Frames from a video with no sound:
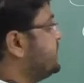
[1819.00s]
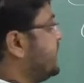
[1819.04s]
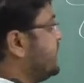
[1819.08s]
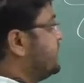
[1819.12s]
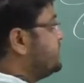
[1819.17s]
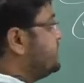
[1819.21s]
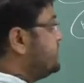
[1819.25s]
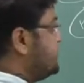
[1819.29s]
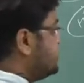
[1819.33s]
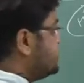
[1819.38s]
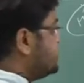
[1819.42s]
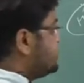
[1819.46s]

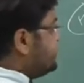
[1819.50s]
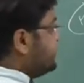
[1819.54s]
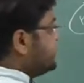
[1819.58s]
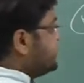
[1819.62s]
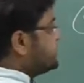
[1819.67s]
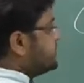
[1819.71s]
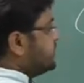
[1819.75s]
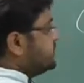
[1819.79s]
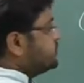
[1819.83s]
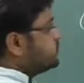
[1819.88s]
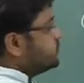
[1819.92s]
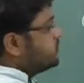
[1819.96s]
and this
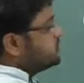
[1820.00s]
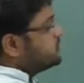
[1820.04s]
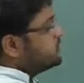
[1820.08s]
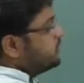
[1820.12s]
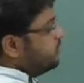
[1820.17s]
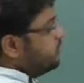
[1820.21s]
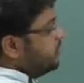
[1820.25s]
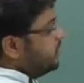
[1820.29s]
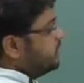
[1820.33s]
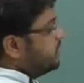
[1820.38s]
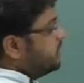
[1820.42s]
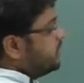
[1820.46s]
mixture is known as a
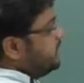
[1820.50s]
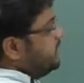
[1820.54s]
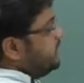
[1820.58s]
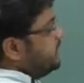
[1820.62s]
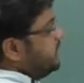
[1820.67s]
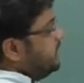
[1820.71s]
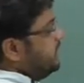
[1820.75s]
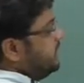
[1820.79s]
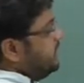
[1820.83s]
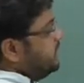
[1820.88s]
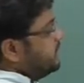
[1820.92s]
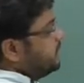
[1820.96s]
what?
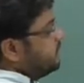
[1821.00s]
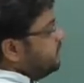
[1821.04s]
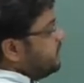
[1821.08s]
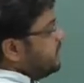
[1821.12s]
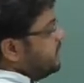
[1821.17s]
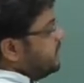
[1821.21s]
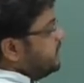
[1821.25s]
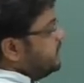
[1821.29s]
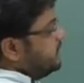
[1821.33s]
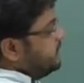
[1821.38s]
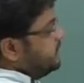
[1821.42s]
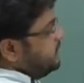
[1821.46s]
Aqua
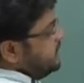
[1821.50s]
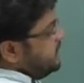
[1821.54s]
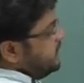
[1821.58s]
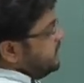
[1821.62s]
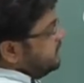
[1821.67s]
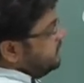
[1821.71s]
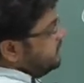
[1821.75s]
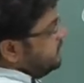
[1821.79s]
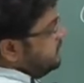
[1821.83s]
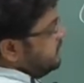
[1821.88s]
Regia